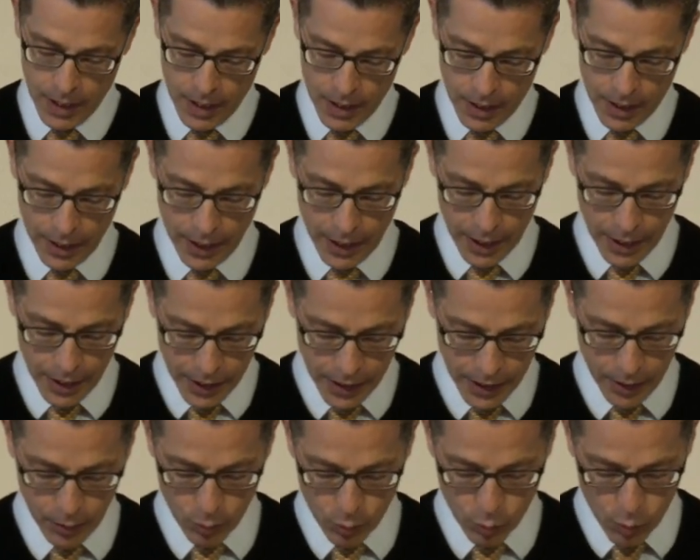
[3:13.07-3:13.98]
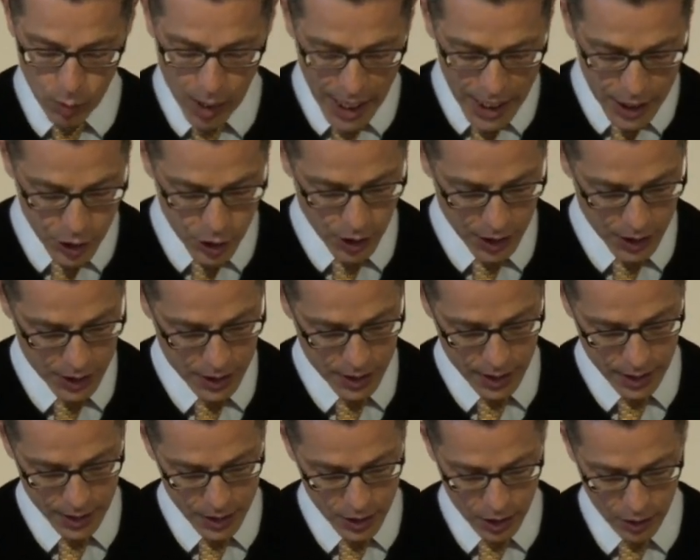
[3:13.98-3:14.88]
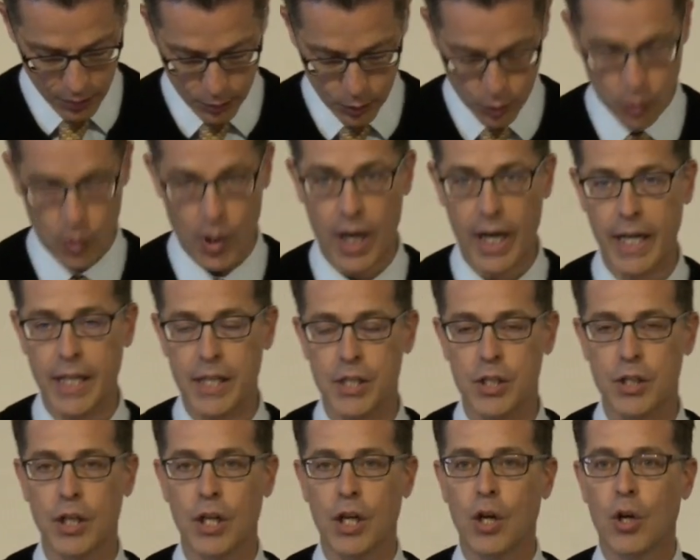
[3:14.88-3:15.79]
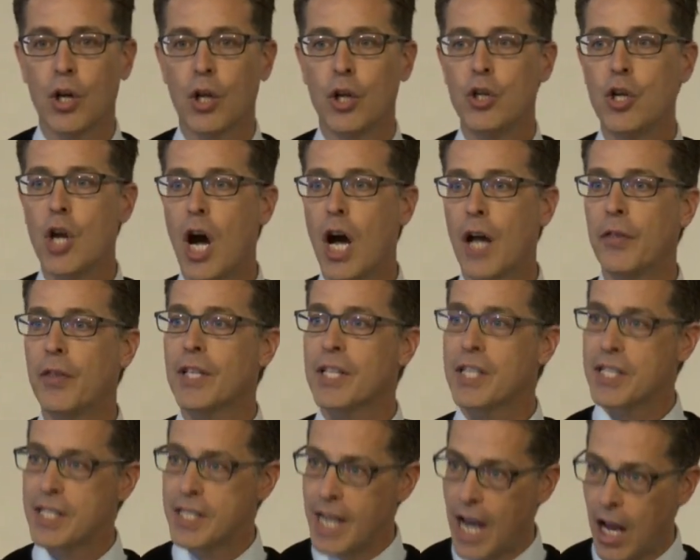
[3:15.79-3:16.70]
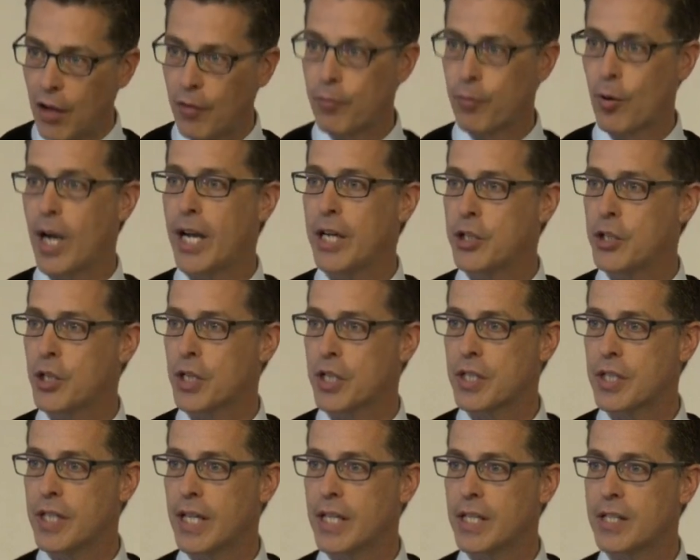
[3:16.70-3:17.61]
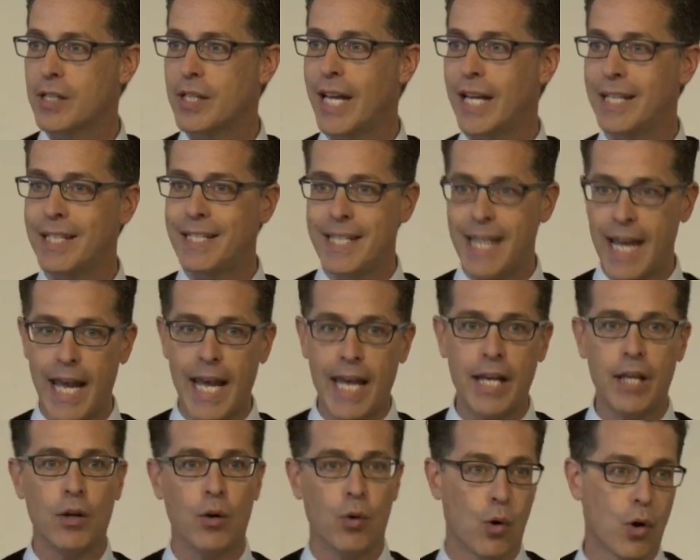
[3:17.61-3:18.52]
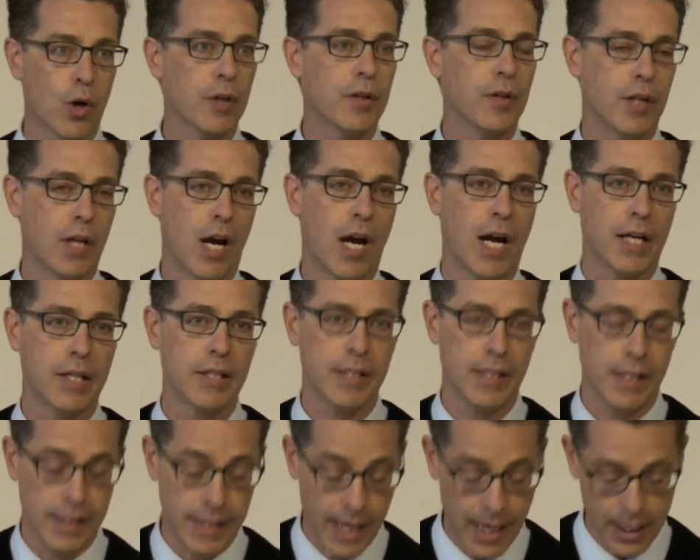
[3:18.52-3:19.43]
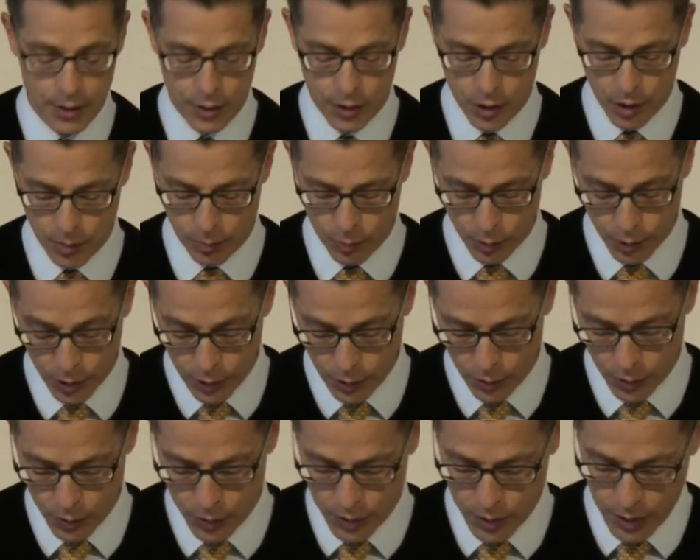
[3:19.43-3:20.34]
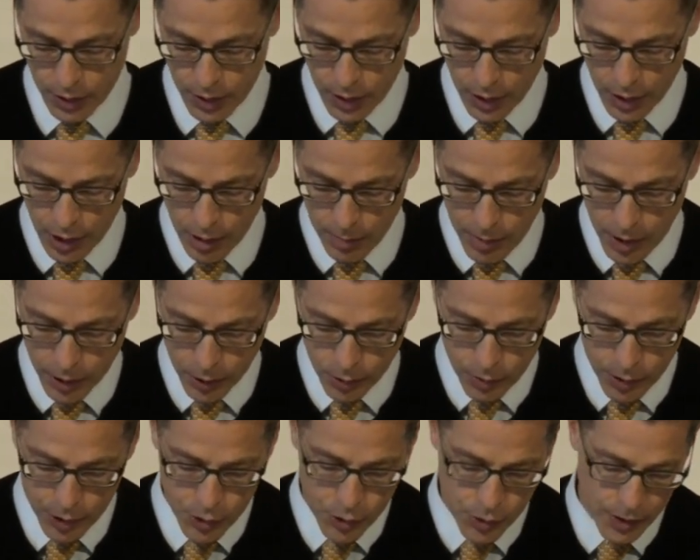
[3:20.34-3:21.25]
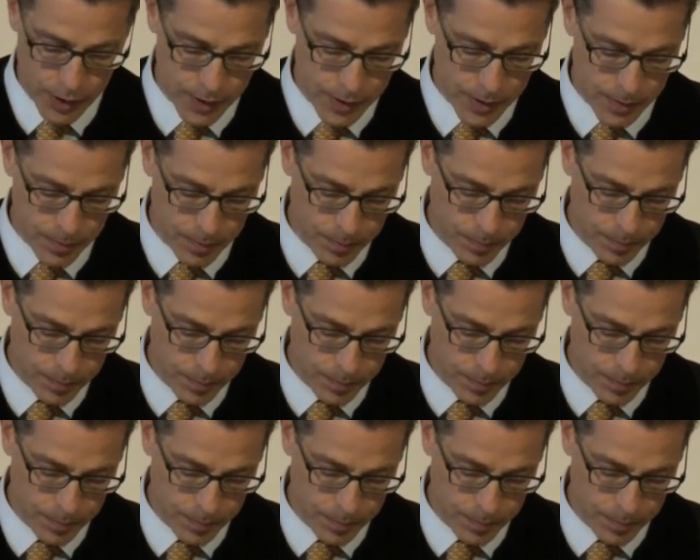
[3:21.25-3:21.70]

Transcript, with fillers: and the righteousness of Christ, not the self righteousness that dead orthodoxy tends to produce among Christians.